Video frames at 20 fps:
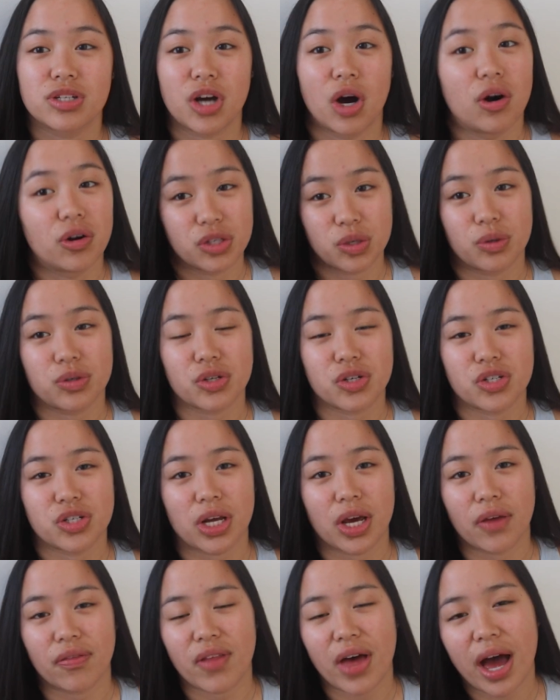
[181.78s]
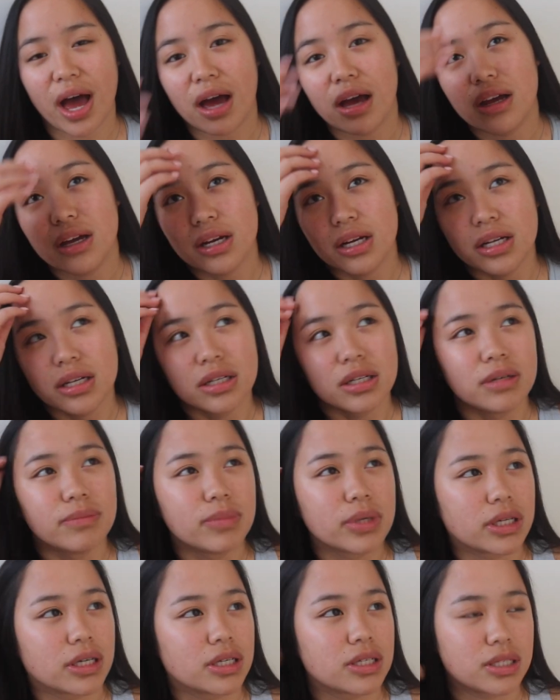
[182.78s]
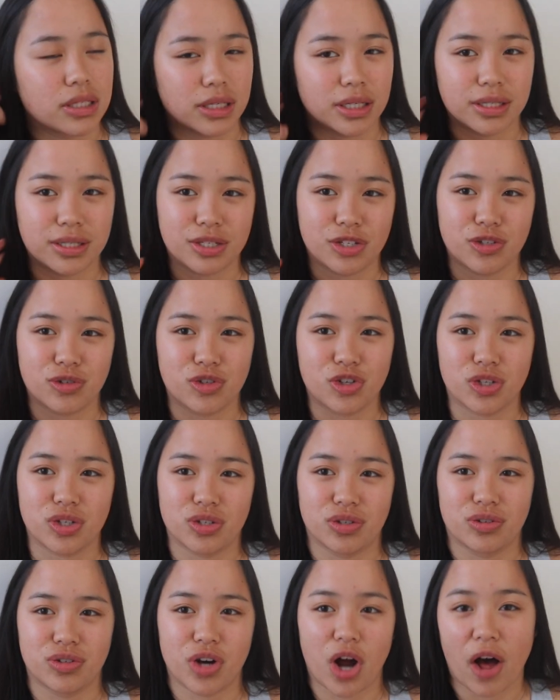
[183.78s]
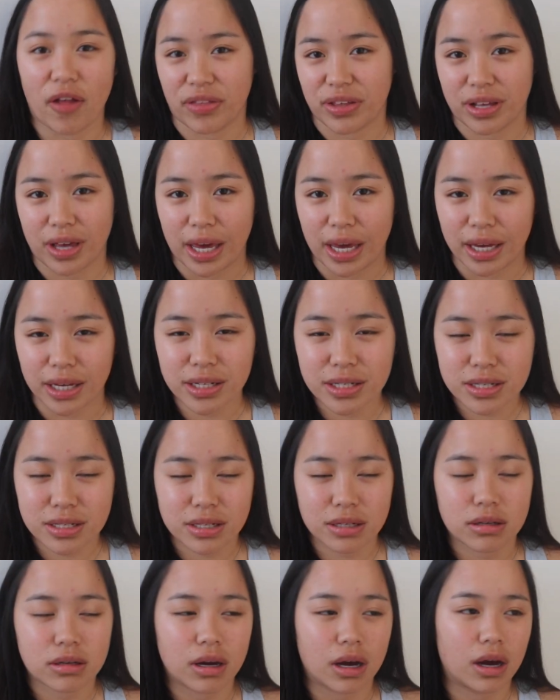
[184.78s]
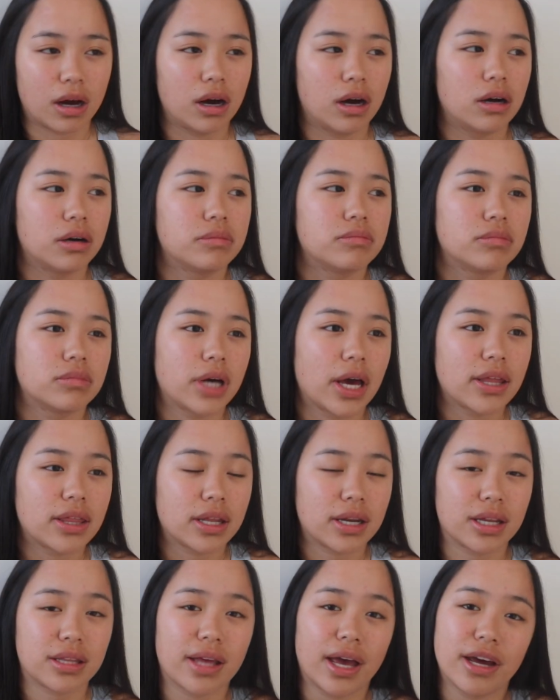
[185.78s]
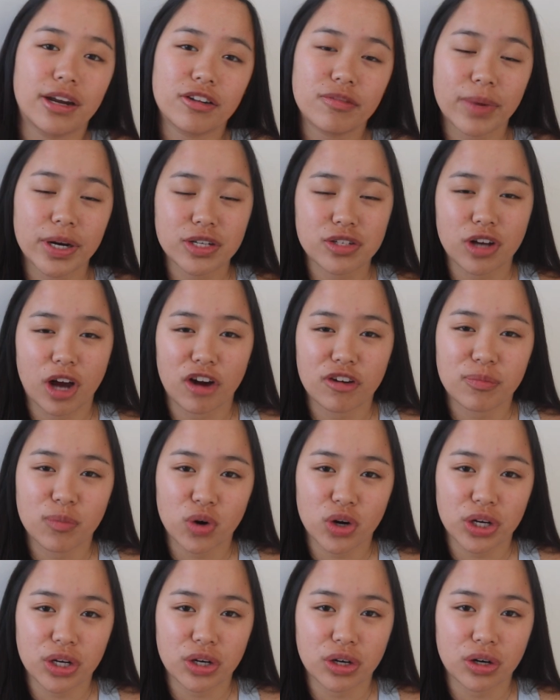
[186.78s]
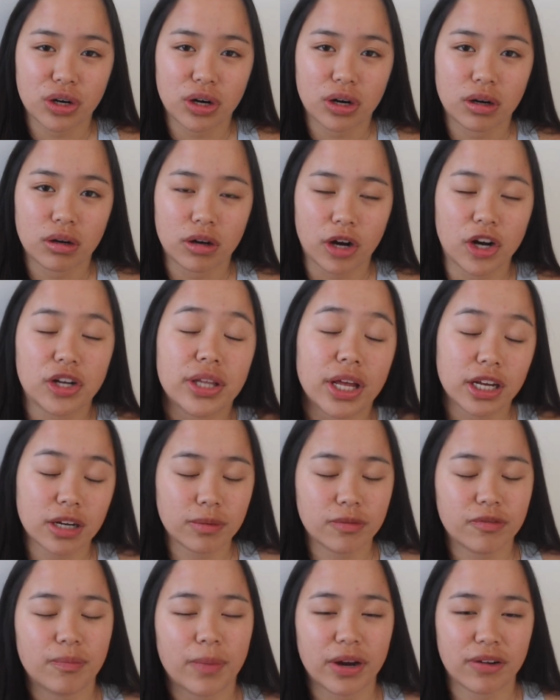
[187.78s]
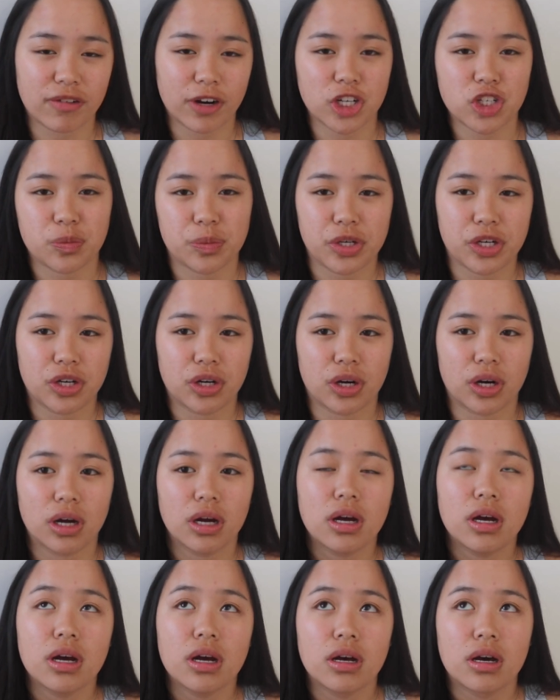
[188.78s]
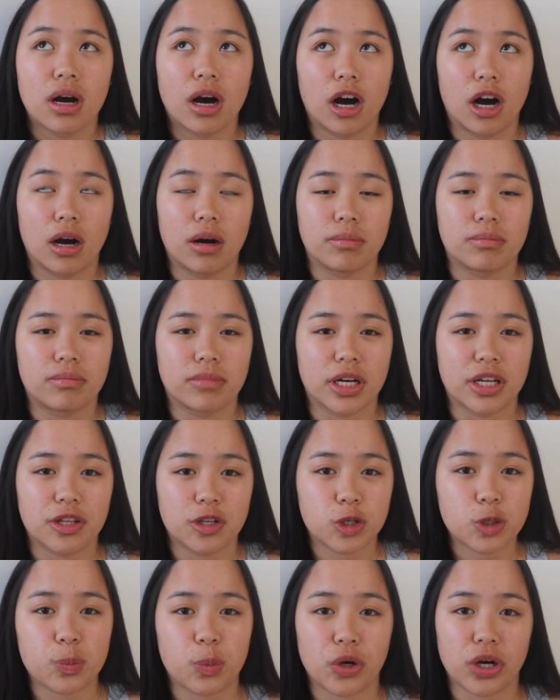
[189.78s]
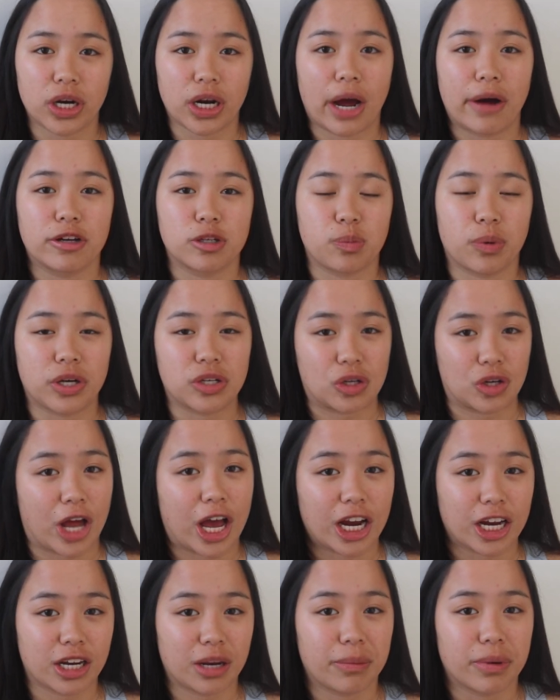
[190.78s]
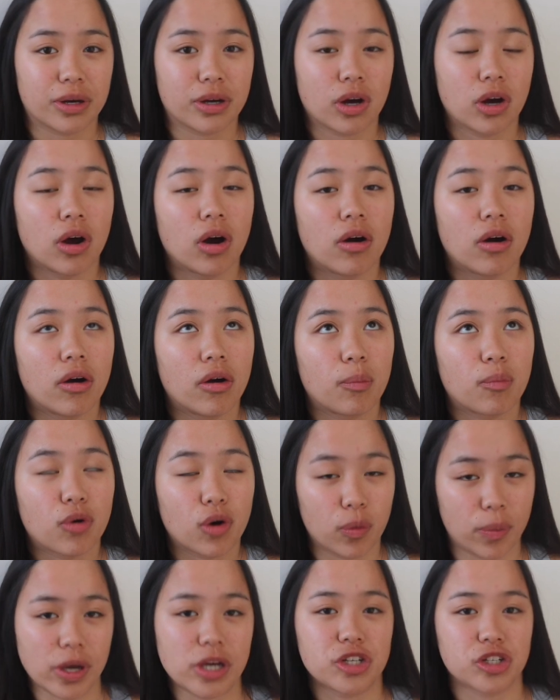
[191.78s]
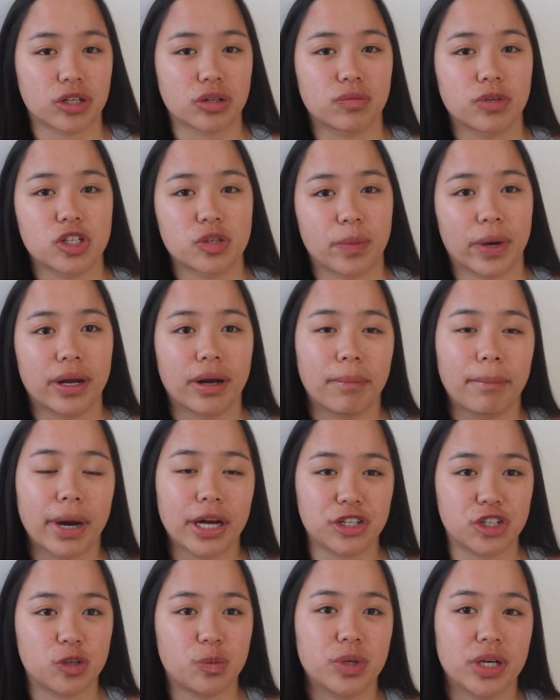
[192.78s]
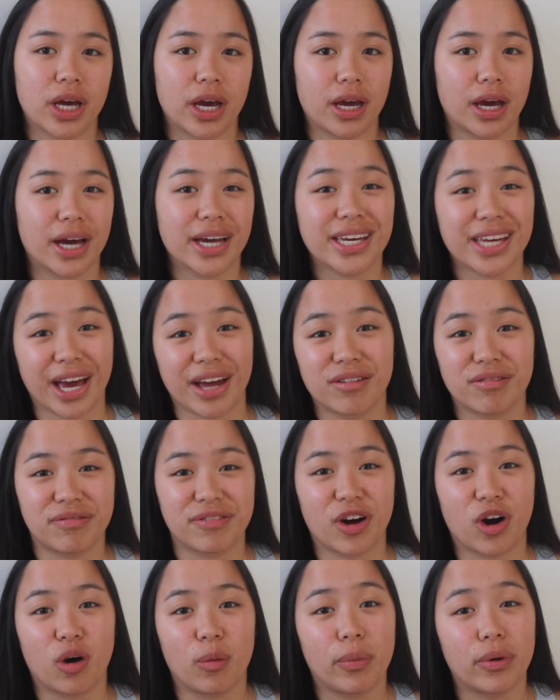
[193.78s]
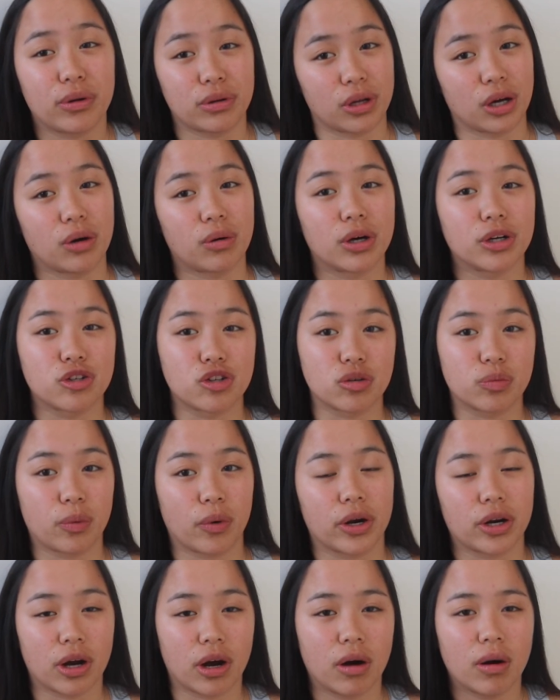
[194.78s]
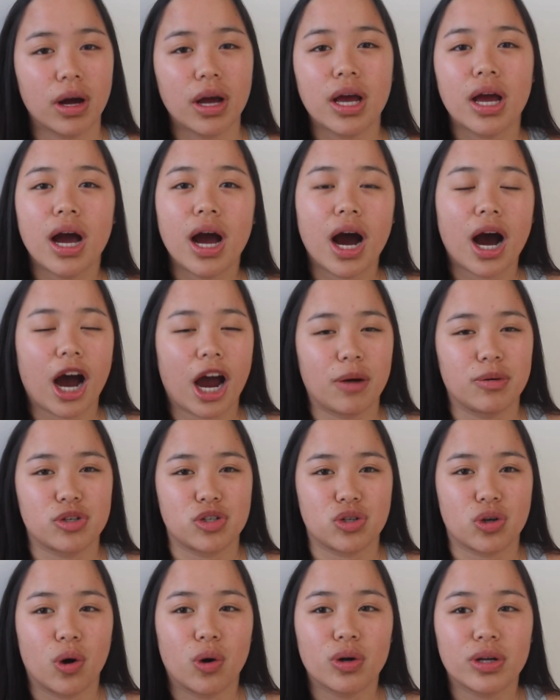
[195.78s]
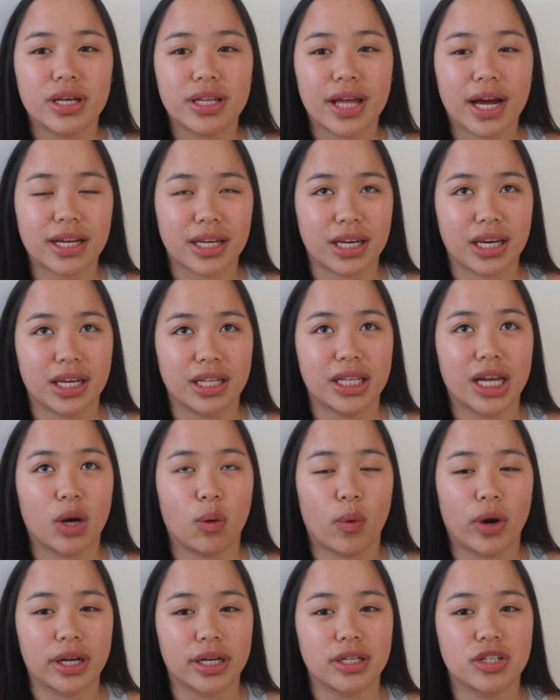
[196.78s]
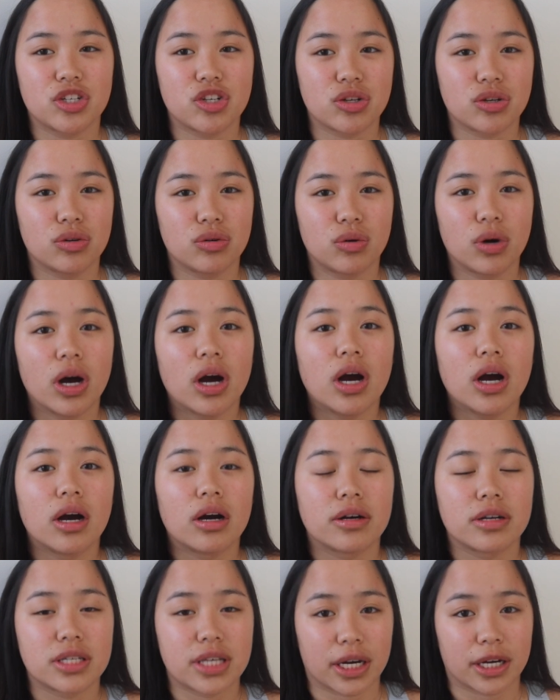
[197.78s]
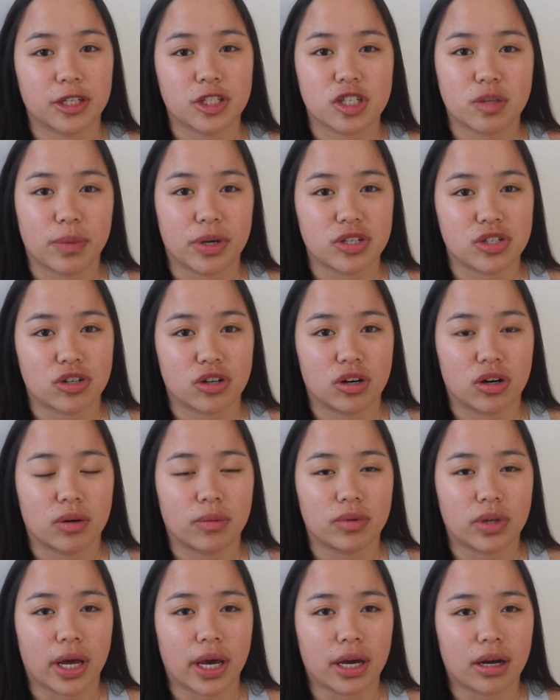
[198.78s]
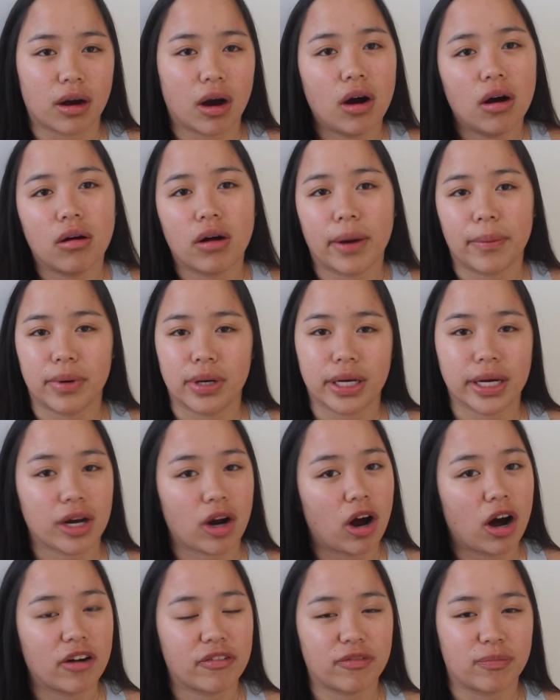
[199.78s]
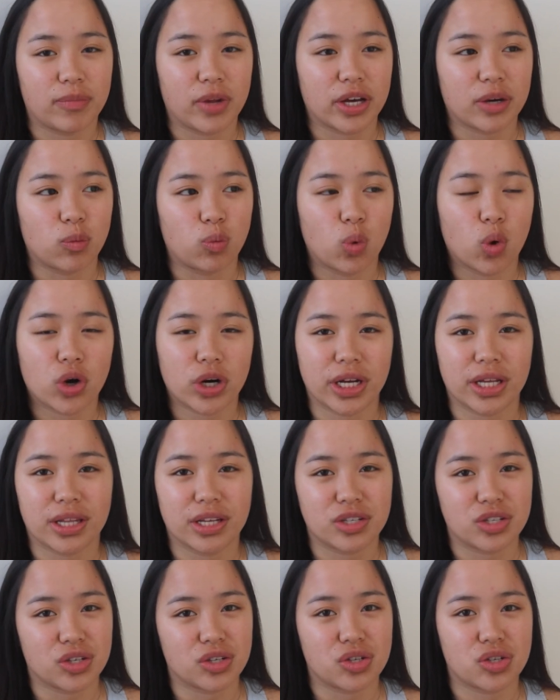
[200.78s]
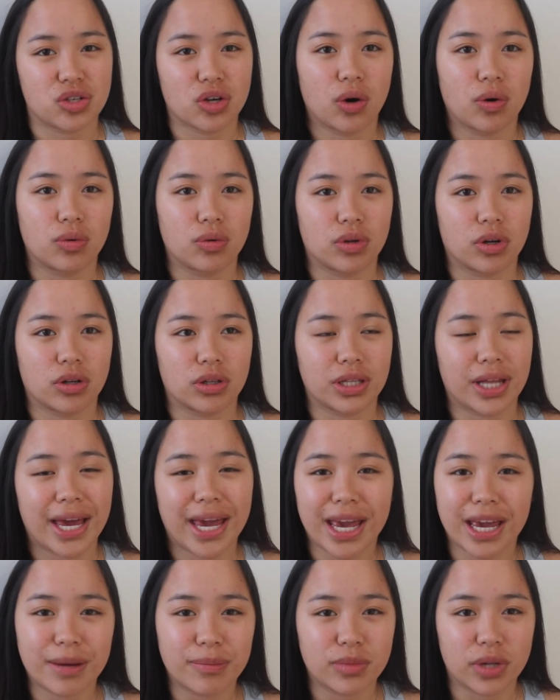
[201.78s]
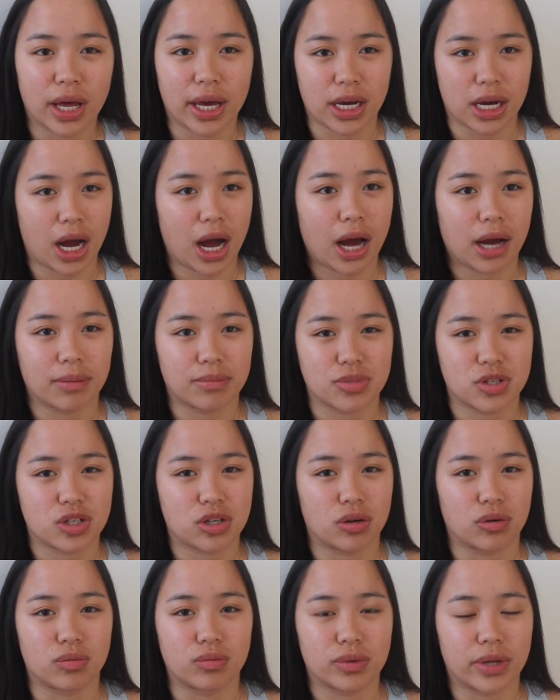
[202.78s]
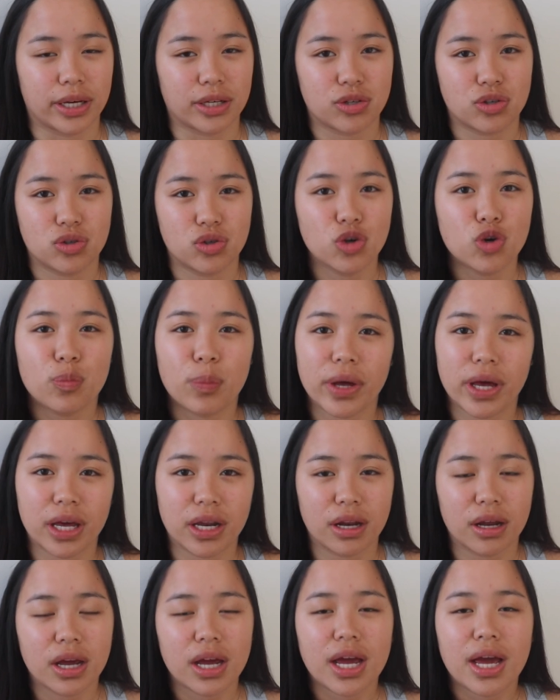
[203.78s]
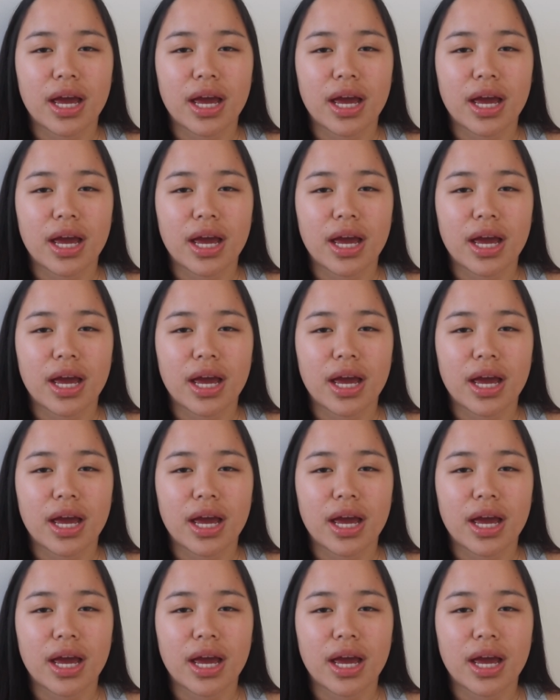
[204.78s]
to also understand that, because it's just not the case. And then at the end of my sophomore year, or the end of my freshman year, in the spring, I was placed on academic probation, which meant my GPA again fell below a 2.0. I was totally that kid that went into second semester like, oh, I'm gonna get off, like, warning, this is so lame, like, I'm so, like, stupid.